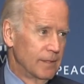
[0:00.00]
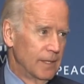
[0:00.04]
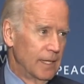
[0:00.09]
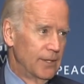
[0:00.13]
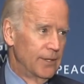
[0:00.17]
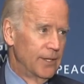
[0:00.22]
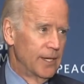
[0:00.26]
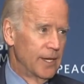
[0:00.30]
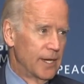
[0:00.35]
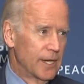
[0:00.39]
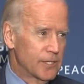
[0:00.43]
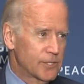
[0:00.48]

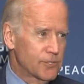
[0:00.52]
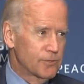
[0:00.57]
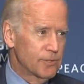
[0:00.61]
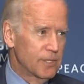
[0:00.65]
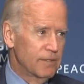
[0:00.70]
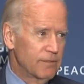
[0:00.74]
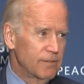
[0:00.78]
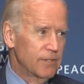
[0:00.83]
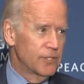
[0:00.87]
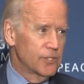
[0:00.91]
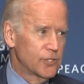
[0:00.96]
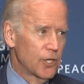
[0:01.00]
And the
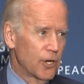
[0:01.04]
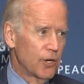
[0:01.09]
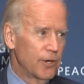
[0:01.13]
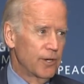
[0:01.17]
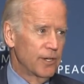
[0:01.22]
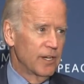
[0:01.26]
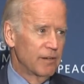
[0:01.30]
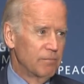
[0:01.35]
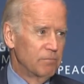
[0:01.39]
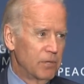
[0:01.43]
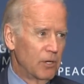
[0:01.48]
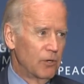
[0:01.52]
history and the
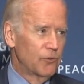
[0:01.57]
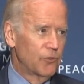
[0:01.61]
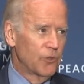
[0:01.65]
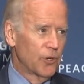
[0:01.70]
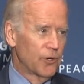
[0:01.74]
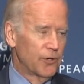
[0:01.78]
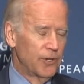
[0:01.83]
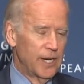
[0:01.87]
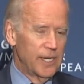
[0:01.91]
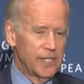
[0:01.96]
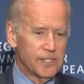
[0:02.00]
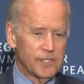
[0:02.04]
journey of both
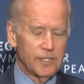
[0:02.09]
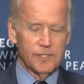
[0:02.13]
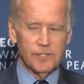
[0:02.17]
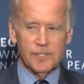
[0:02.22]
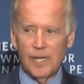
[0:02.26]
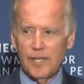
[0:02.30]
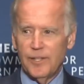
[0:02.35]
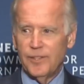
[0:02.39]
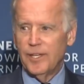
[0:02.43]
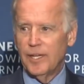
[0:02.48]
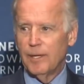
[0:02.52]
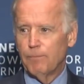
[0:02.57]
our nations,
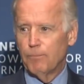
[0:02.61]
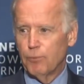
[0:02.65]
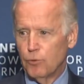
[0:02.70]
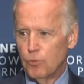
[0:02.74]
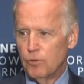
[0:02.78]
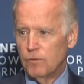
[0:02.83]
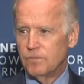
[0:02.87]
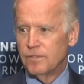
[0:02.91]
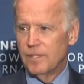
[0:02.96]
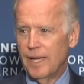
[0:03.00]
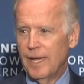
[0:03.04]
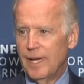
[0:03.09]
I think,
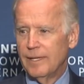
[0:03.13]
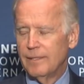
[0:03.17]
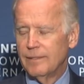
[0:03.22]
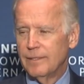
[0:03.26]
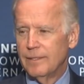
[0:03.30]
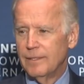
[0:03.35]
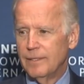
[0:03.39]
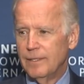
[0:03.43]
proves that.